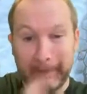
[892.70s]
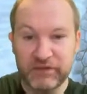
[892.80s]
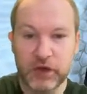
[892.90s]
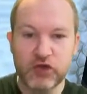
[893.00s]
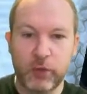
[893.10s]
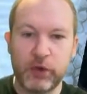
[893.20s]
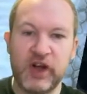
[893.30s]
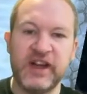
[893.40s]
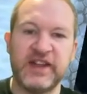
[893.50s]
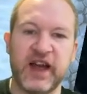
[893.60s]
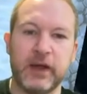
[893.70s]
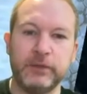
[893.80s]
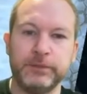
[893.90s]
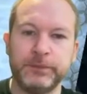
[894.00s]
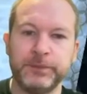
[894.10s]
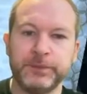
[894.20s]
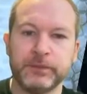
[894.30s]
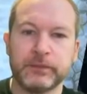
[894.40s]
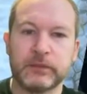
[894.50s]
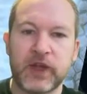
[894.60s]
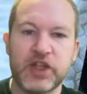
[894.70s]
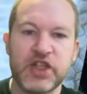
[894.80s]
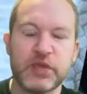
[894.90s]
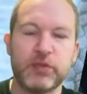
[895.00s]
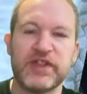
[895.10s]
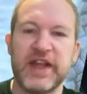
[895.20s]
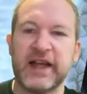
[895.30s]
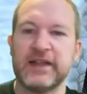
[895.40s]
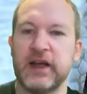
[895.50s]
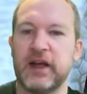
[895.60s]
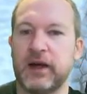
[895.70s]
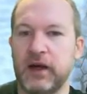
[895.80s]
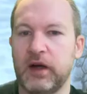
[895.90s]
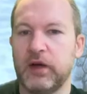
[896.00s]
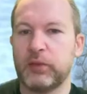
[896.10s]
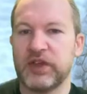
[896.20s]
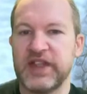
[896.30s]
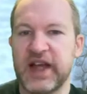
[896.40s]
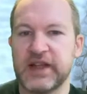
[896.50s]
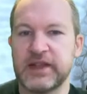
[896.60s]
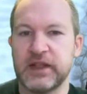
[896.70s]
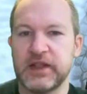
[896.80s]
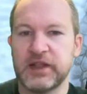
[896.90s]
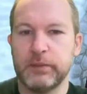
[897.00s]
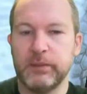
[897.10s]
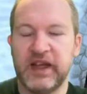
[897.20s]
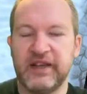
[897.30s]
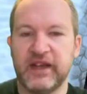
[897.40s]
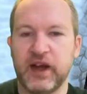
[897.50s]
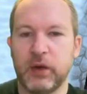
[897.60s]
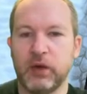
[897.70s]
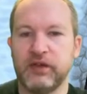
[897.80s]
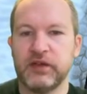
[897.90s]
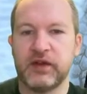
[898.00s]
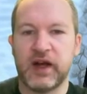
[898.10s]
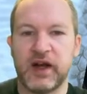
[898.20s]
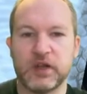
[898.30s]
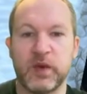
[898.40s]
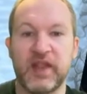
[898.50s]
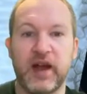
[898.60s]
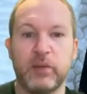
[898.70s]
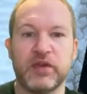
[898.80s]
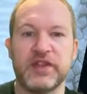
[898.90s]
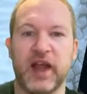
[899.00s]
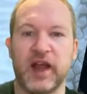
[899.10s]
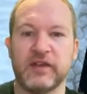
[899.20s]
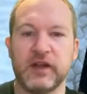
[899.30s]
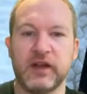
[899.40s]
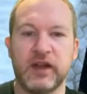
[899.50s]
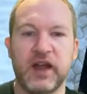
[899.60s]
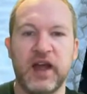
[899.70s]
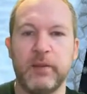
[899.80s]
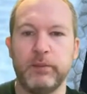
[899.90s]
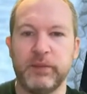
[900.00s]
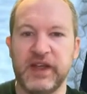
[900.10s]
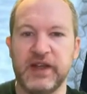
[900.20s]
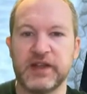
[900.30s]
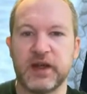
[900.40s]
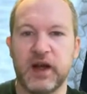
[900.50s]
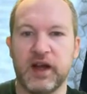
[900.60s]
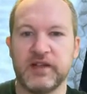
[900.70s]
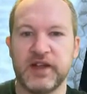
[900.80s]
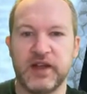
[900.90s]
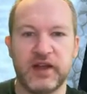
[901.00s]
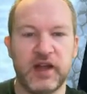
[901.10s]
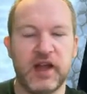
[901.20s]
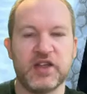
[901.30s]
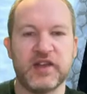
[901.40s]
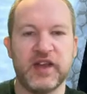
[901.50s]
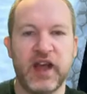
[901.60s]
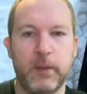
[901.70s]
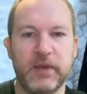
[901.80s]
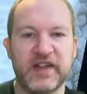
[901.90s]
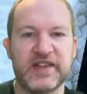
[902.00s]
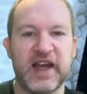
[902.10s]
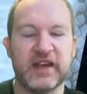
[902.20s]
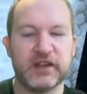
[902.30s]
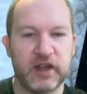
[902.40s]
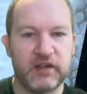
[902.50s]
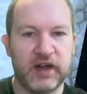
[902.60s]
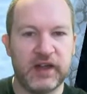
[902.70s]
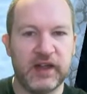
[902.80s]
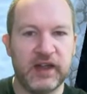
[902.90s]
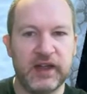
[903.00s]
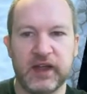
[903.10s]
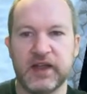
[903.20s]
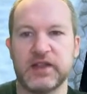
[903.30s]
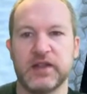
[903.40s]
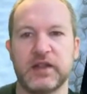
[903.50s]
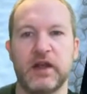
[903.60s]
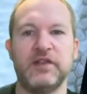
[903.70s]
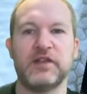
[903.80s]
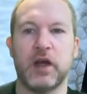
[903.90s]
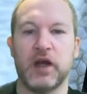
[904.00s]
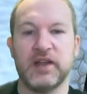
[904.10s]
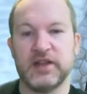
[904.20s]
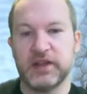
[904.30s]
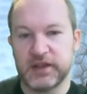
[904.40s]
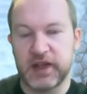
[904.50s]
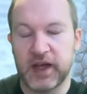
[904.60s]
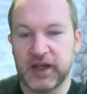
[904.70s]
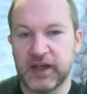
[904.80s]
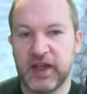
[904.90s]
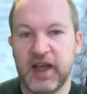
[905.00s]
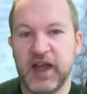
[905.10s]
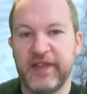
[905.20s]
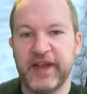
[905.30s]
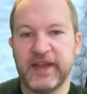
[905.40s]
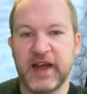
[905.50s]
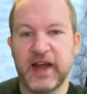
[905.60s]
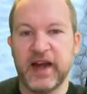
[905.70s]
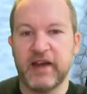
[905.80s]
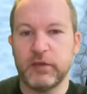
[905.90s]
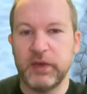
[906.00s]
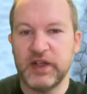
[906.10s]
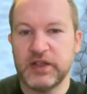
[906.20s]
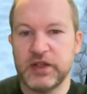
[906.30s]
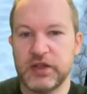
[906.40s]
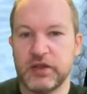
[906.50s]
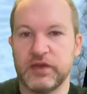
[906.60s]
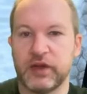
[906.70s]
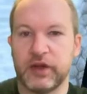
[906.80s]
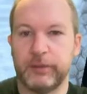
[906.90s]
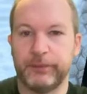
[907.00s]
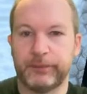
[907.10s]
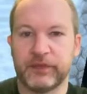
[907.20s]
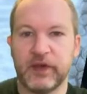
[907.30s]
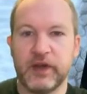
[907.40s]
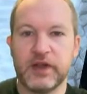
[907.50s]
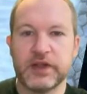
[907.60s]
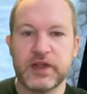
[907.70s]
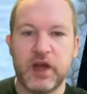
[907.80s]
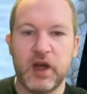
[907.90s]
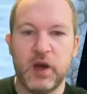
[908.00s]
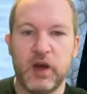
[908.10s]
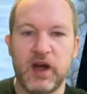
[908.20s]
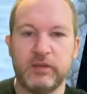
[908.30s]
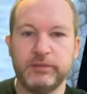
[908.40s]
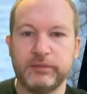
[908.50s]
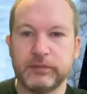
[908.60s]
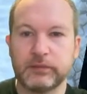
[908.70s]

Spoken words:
If I drop her down, she's a protector. Protectors mean that all of your allies without protector can't be targeted. So they can't be attacked directly unless it's an untargeted attack. They can't have abilities used on them. So